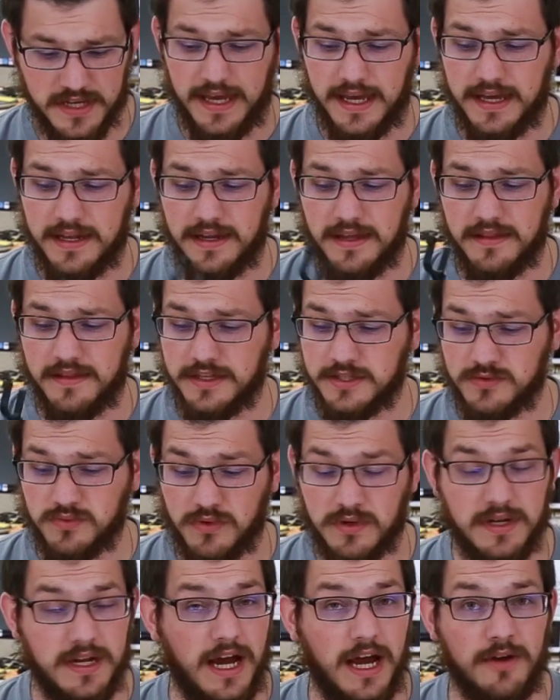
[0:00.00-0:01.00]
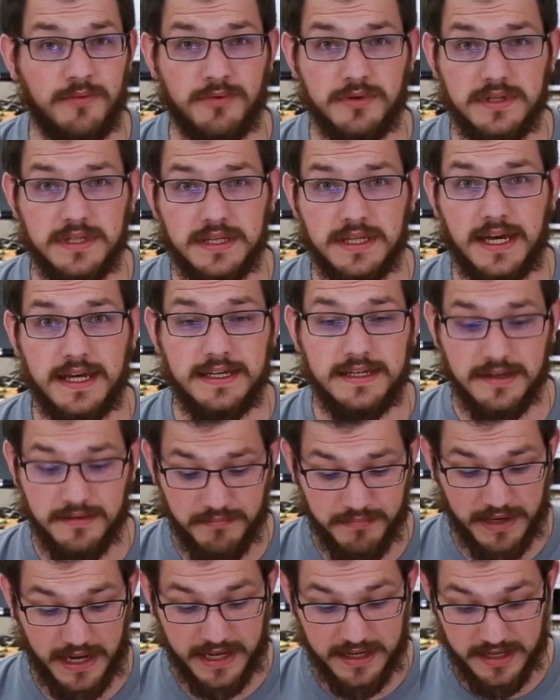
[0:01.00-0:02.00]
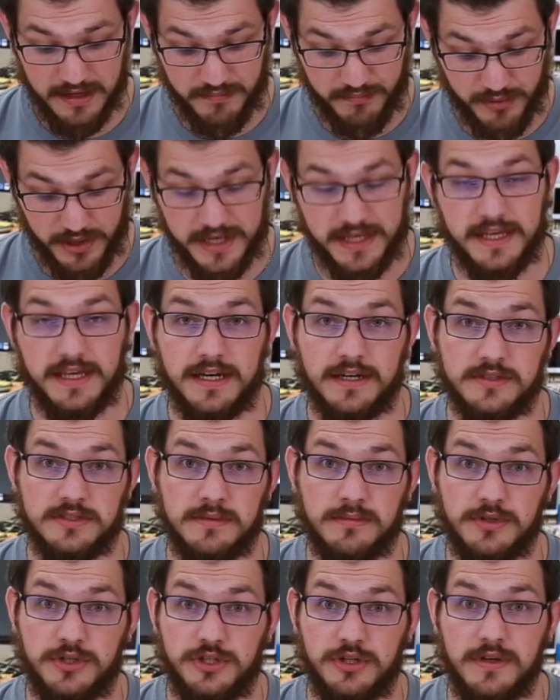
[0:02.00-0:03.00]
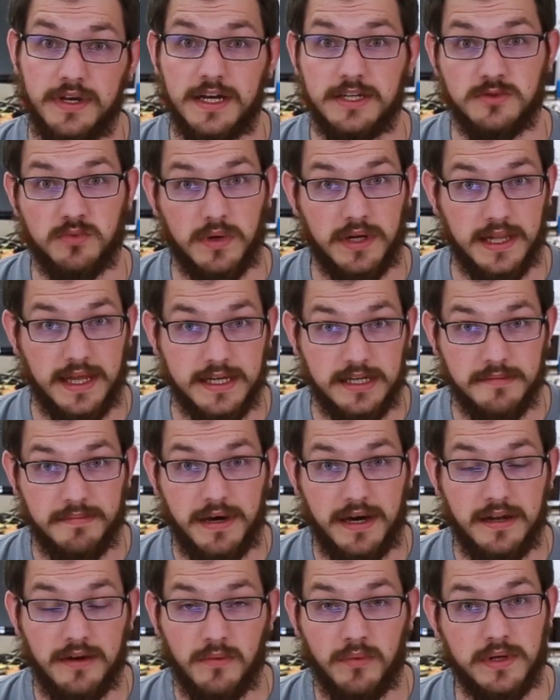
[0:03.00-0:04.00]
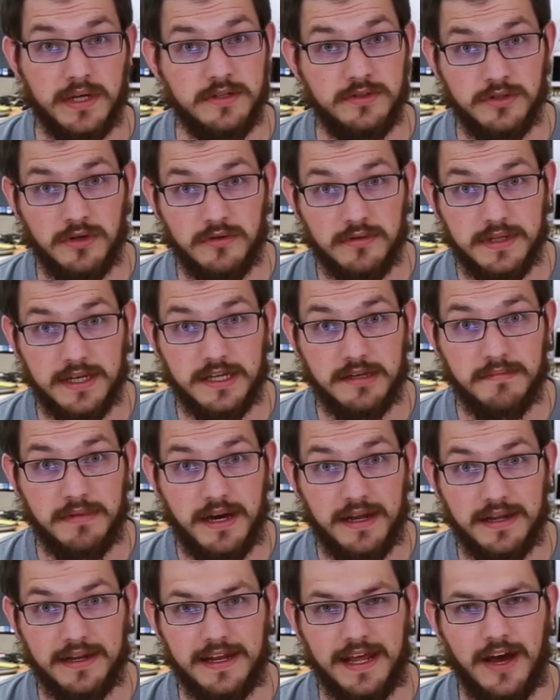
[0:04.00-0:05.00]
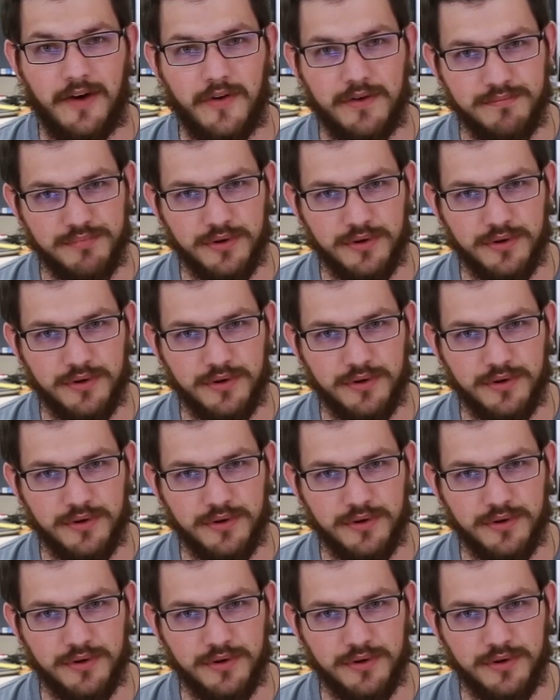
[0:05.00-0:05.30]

And this one I really like, but I ended up breaking it. So I'm going to show you guys what I like about it, what I don't like about it, and how I